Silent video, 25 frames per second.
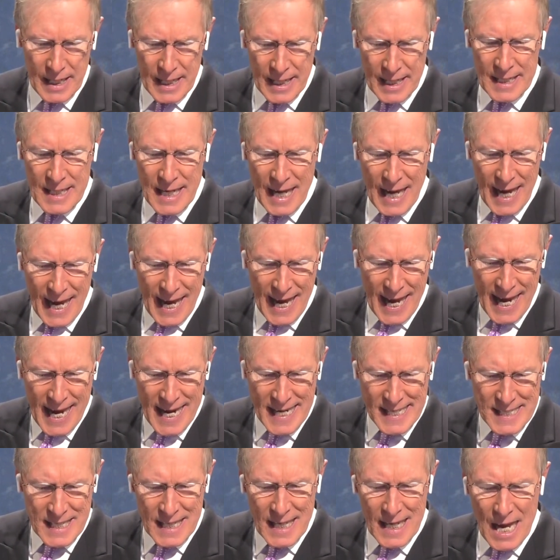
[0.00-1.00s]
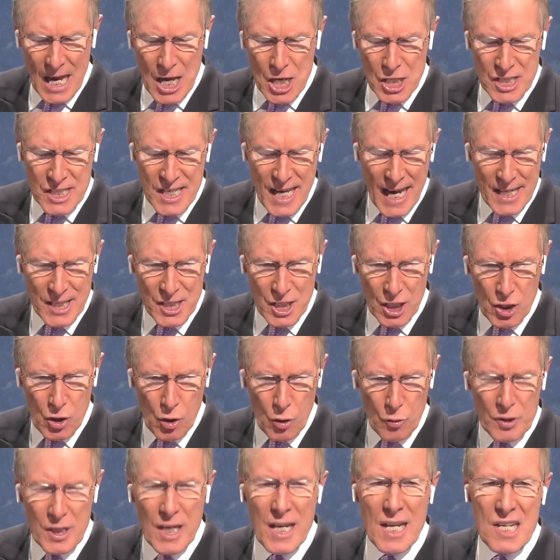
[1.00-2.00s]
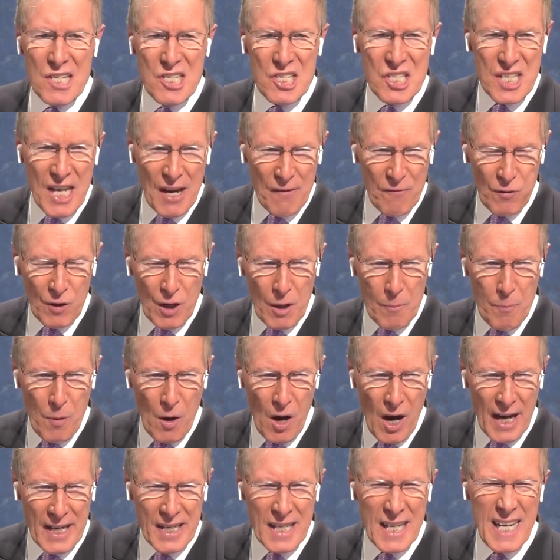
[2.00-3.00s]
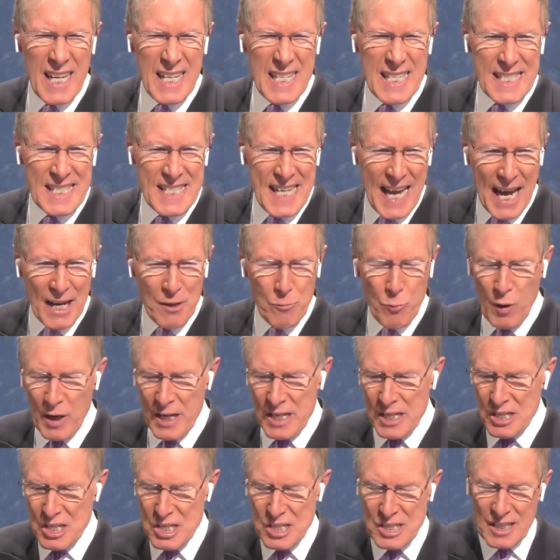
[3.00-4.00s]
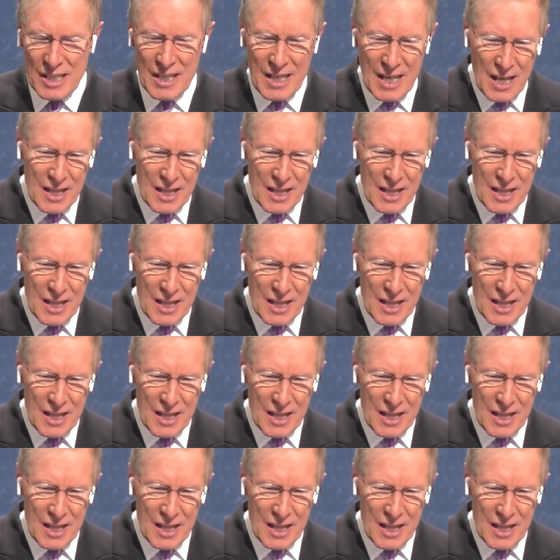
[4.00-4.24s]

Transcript: An eight tentacled cephalopod, dead ones.